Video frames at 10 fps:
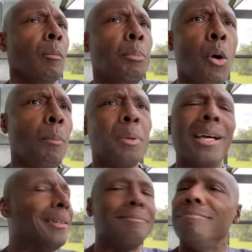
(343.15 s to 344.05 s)
poor,
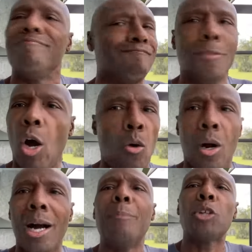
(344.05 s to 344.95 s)
no,
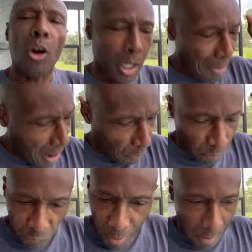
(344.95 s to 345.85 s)
I'm talking about
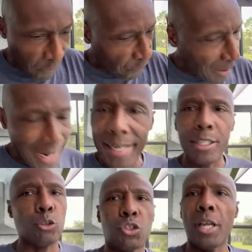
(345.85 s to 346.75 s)
from a
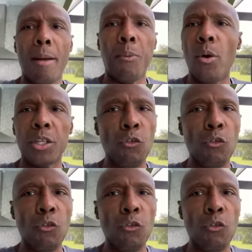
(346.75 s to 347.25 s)
financial standpoint,